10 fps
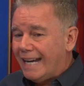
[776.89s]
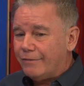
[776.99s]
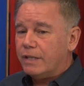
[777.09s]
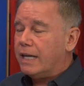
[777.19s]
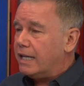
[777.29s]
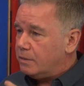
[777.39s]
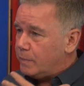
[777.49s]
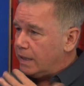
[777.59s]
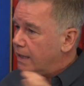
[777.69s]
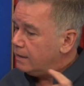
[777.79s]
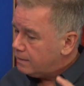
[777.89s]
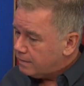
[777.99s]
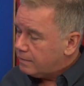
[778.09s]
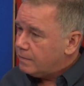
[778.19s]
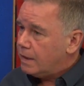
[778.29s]
Everything had to be,
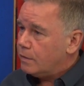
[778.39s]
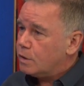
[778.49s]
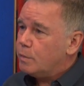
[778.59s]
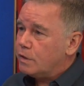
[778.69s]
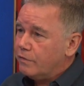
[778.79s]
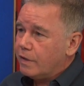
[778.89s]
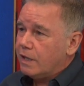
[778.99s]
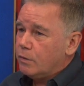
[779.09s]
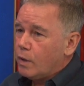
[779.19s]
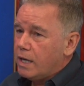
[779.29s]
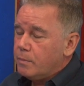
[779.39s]
you know, specifically right.